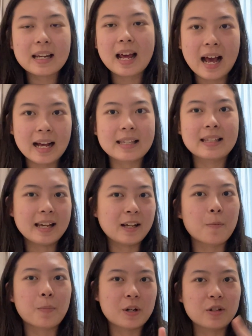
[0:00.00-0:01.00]
it as like
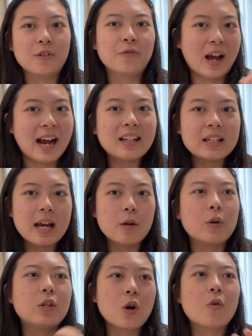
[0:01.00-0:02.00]
a personal fact and
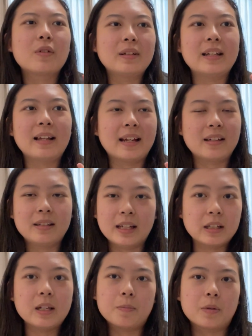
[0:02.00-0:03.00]
we don't really like
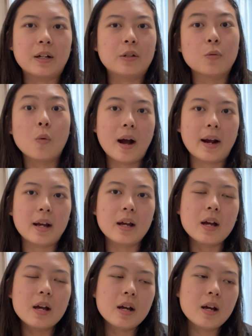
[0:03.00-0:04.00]
dig deeper into
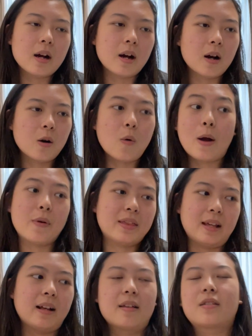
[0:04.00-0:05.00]
why we
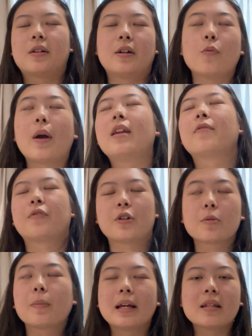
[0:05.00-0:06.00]
think a certain way in the
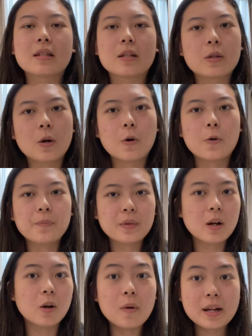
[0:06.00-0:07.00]
first place. So
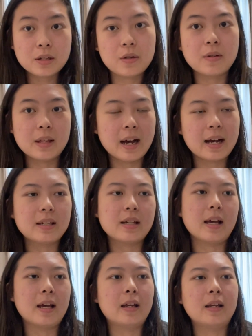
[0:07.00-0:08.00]
always do that
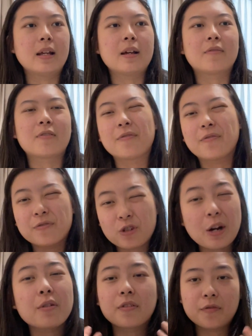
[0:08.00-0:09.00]
and
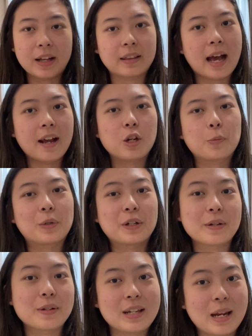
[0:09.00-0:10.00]
try to reflect that in your
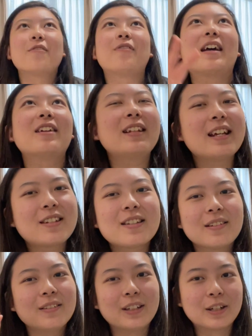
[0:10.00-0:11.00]
personal statement. Finally, just
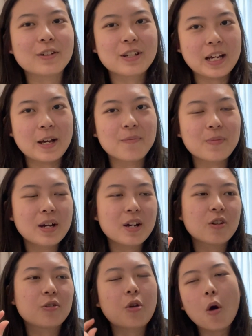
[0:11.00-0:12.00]
a little tip,
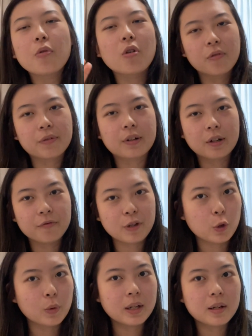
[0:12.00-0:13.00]
don't over
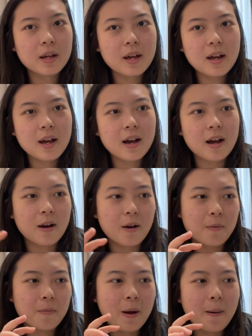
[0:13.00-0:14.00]
review it.
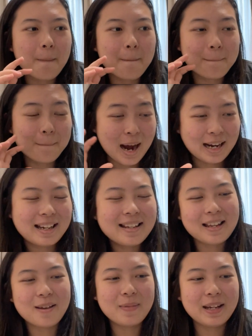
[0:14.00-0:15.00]
By
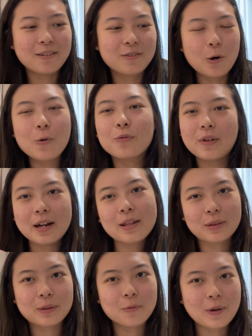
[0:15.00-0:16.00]
this I mean don't run
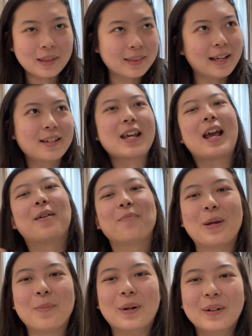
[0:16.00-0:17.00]
it with like 10
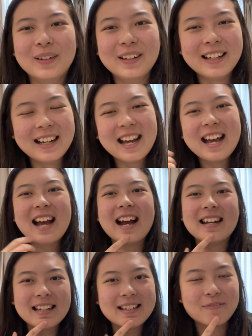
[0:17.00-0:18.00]
people.
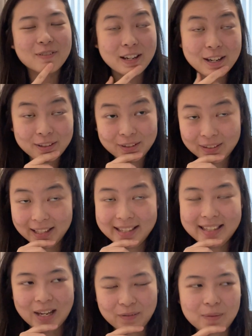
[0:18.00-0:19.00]
I did run it to like
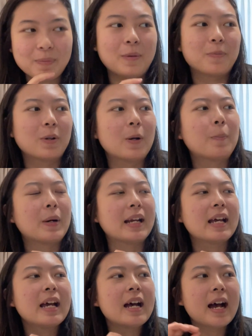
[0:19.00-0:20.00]
7 people,
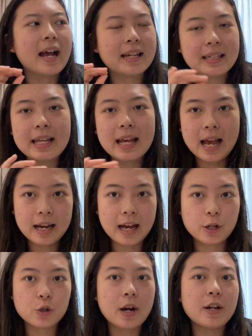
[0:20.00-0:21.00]
but at the end I
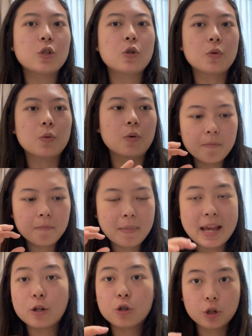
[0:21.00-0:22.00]
tried to
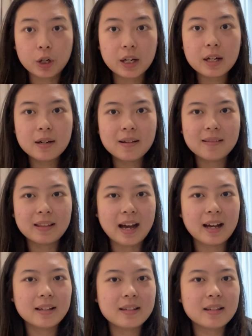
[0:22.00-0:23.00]
make sure
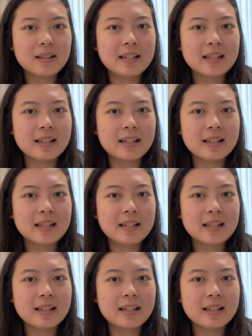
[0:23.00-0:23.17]
that